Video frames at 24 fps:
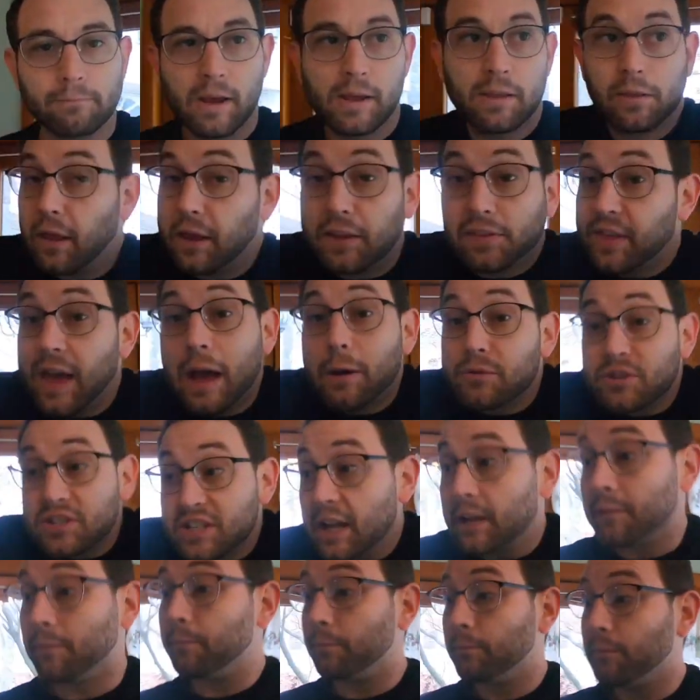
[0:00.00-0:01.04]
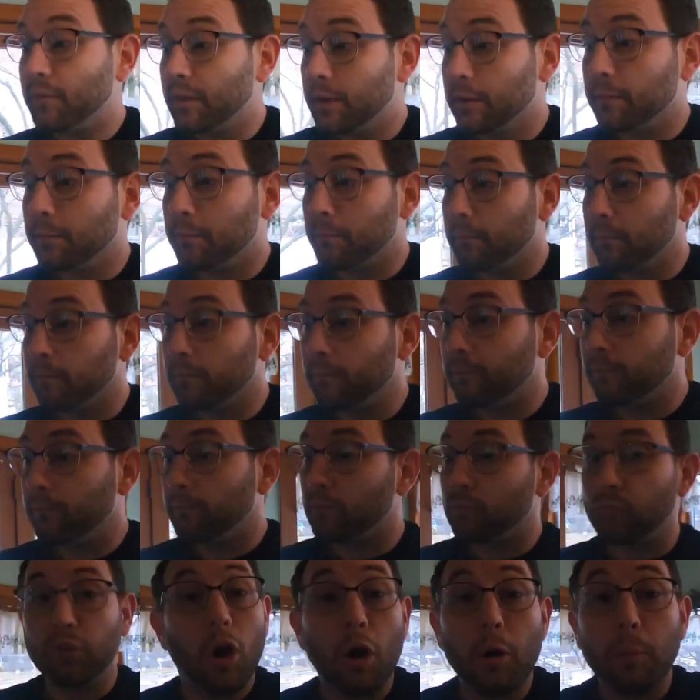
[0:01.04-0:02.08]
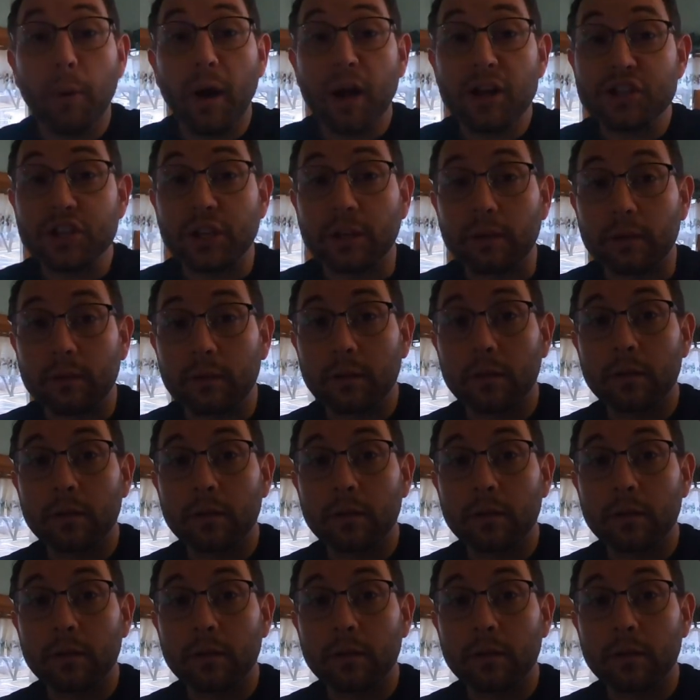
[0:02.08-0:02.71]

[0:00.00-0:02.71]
And like, that was it. No budging.